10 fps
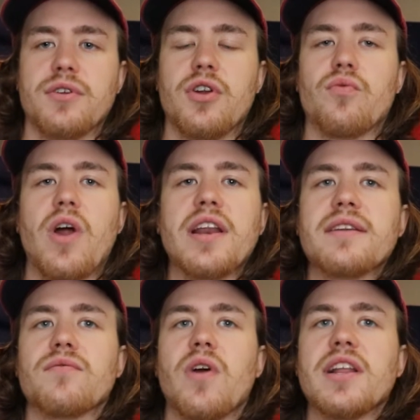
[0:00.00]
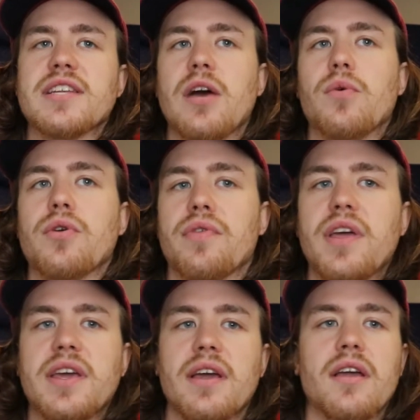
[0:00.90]
Writing down what you're
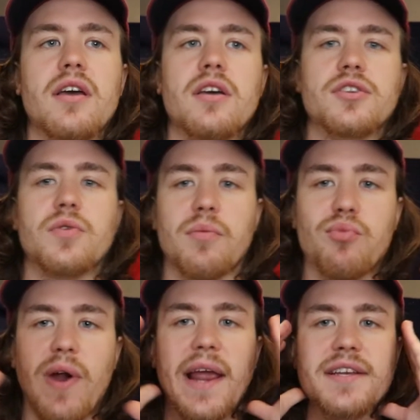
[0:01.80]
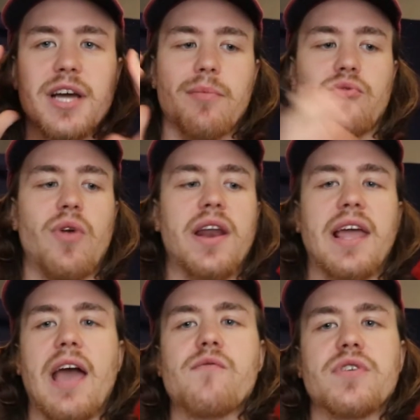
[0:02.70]
thinking, doing a brain dump,
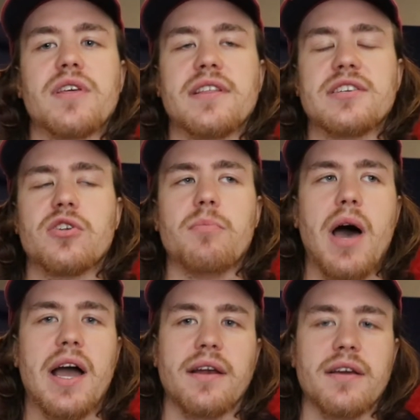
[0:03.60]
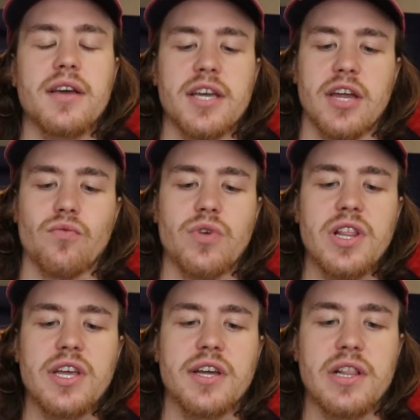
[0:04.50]
writing everything that's in your mind can
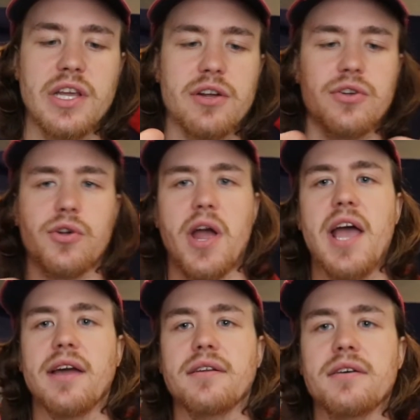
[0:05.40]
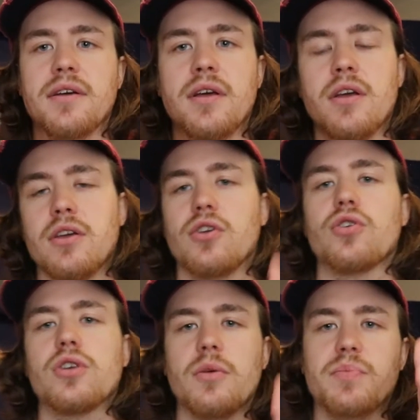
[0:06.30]
really clear your head.
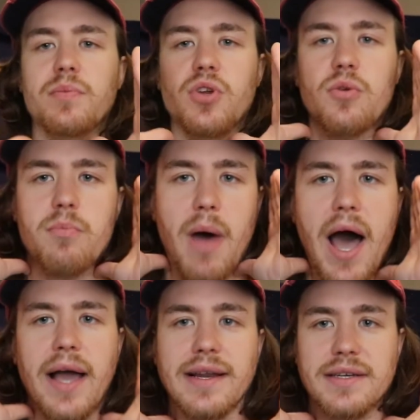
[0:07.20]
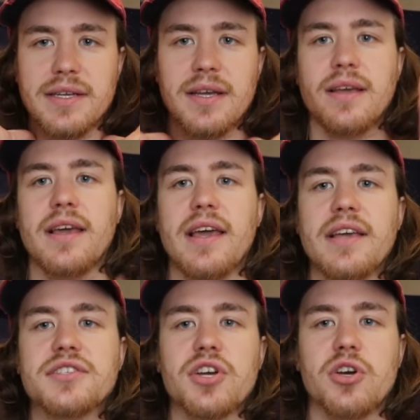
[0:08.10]
Your mind
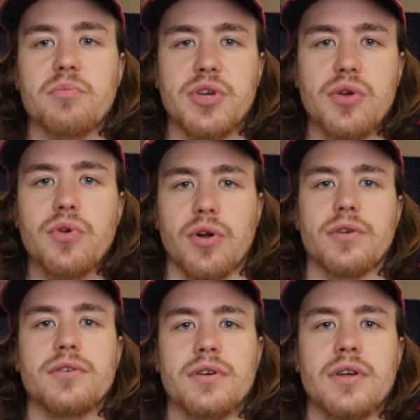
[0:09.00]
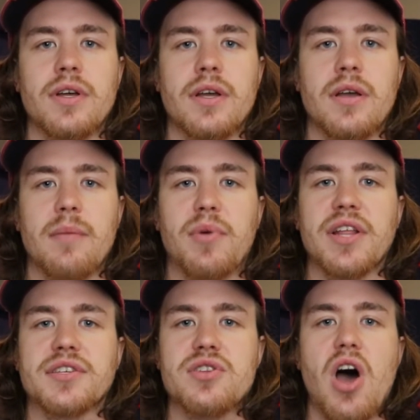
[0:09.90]
is a computer, but
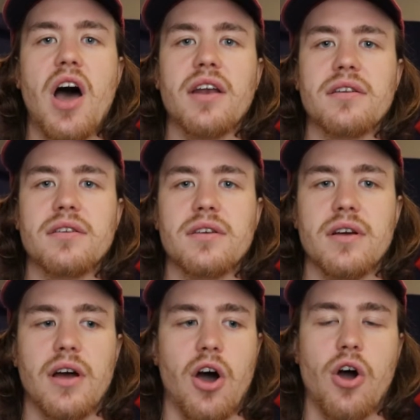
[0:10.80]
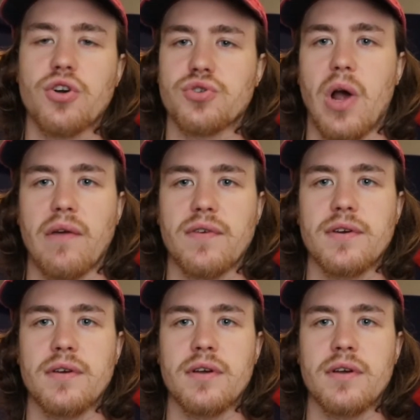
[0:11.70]
it's not a hard drive.